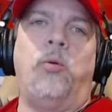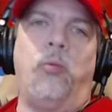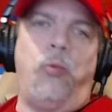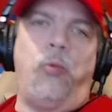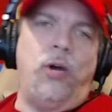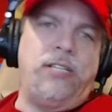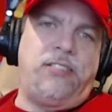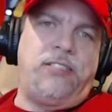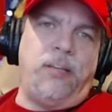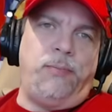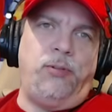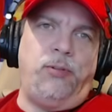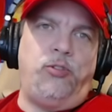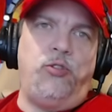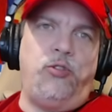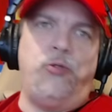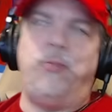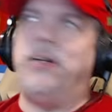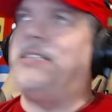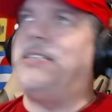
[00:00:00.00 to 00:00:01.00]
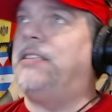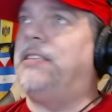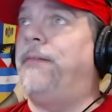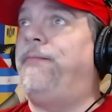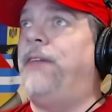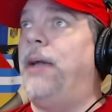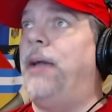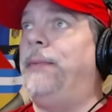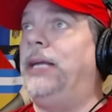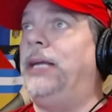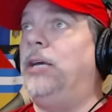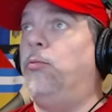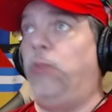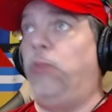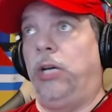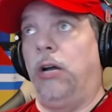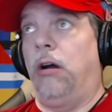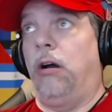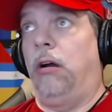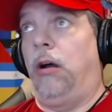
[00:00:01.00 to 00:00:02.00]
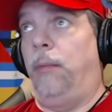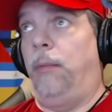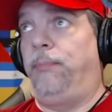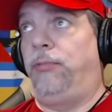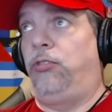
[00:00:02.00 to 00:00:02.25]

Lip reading: What is up, YouTube? What is up, family? We are up